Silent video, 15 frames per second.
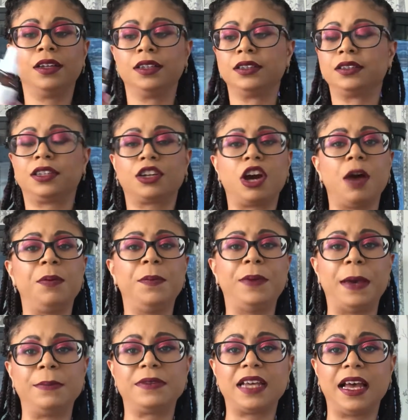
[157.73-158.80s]
the copper
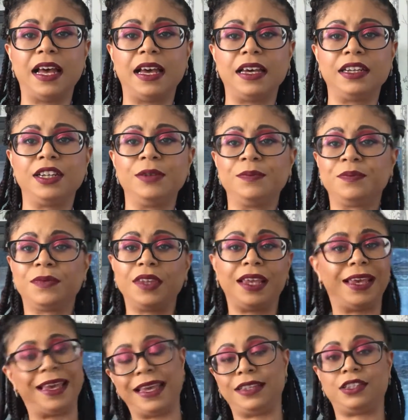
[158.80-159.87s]
peptide,
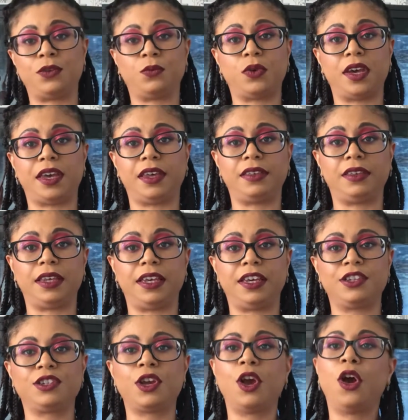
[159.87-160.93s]
is it worth
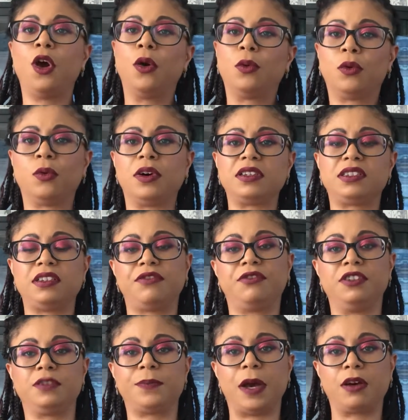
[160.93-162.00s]
it? Well, what's different
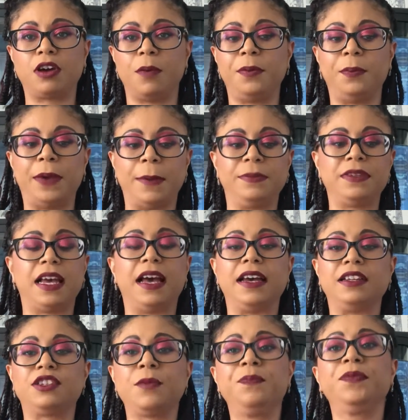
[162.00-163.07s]
about copper
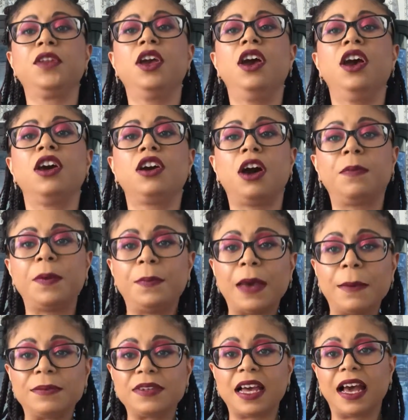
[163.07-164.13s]
peptides? Copper
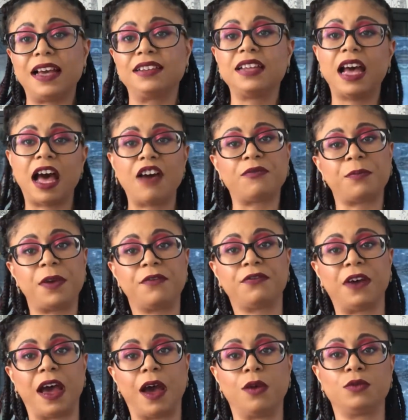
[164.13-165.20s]
peptides have been
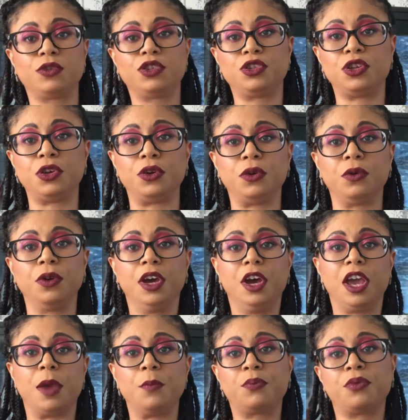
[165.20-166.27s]
found to
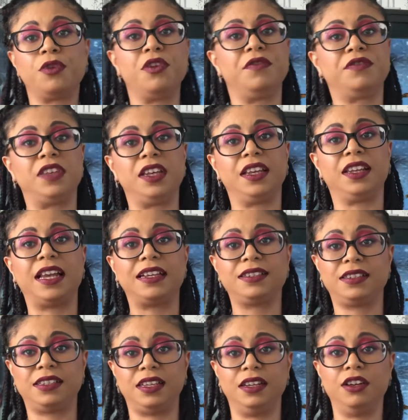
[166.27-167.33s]
improve the
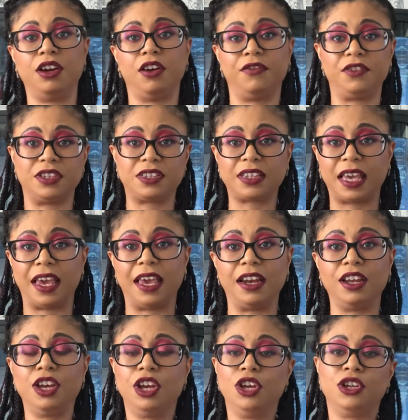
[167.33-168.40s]
elastin of your skin,
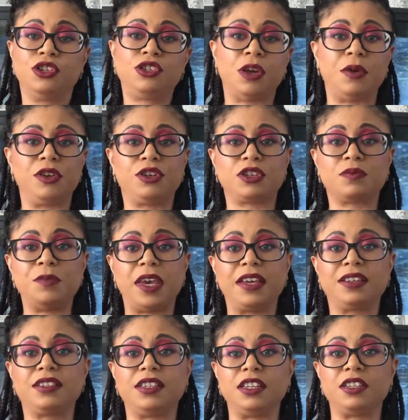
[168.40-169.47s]
so it just
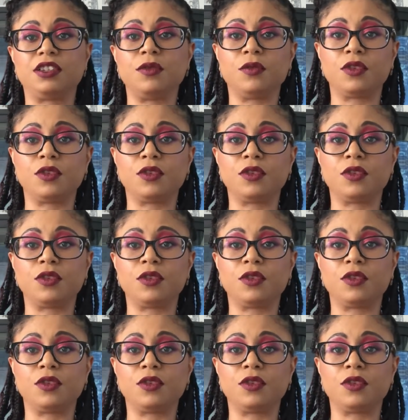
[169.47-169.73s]
makes it